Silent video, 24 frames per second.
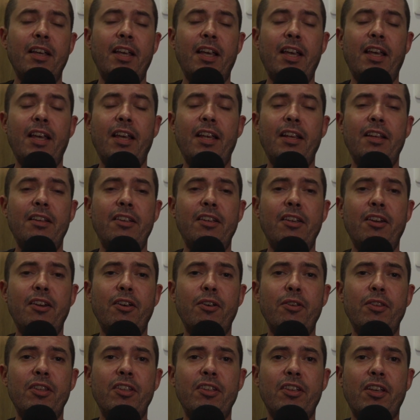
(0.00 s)

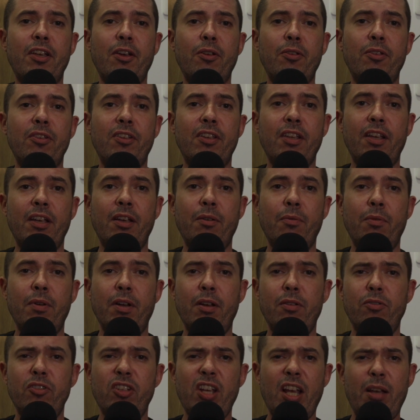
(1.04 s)
this girl will say,
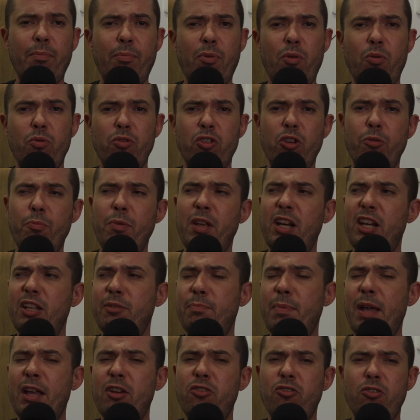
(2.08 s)
well, Jake Paul took me in his
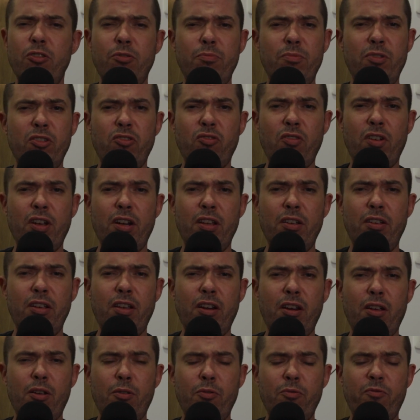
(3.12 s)
bedroom and tried
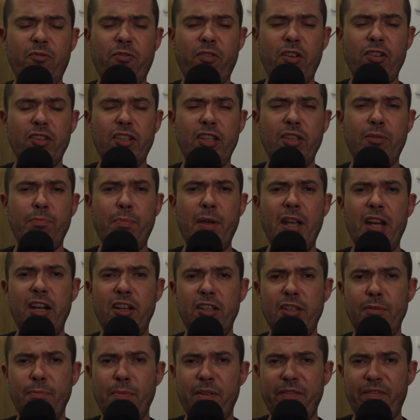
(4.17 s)
to, thrust his
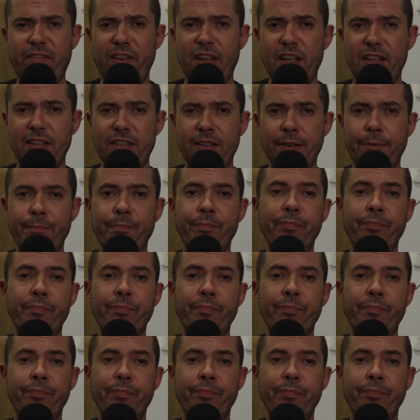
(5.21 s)
penis in my face.